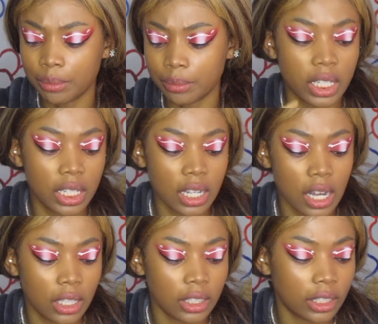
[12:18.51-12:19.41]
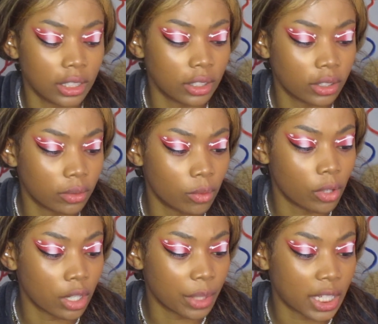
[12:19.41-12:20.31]
This is the color
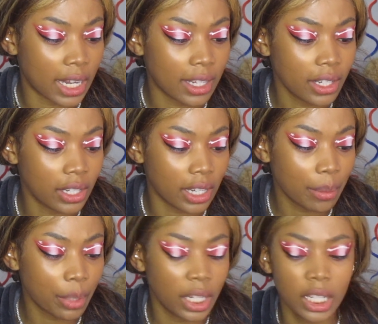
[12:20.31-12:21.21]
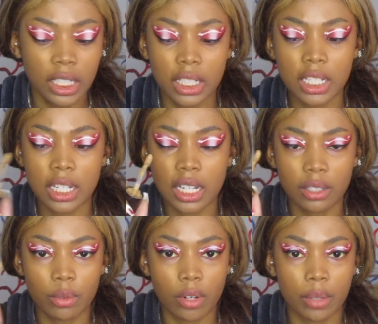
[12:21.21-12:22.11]
Warm Sand. Yep, this is the color
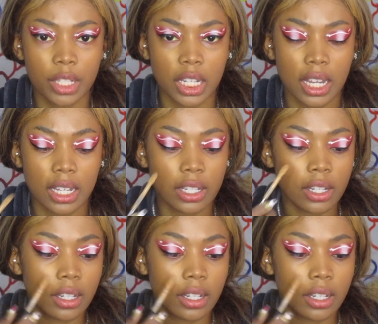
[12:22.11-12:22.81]
Warm Sand.